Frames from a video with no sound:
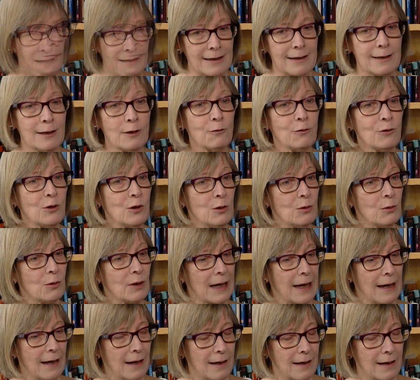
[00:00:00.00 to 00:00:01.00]
If you
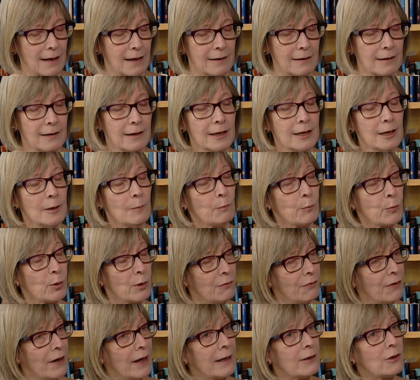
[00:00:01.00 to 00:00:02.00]
can
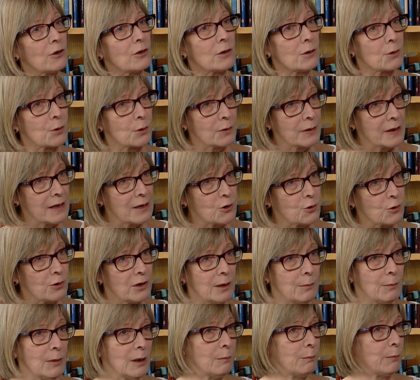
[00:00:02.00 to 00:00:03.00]
provide early
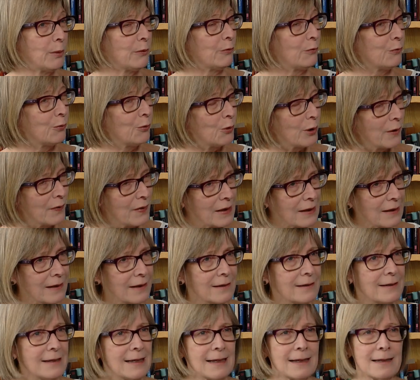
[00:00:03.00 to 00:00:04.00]
treatment before the
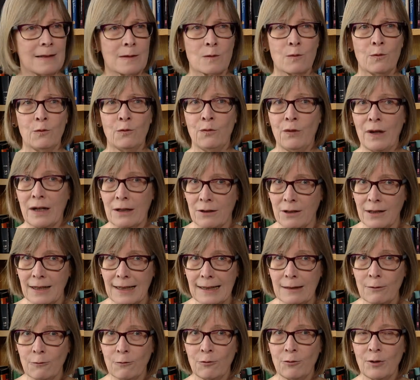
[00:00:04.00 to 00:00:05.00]
kidney is very
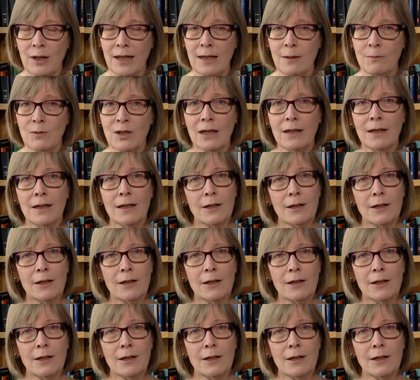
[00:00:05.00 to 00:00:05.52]
inflamed,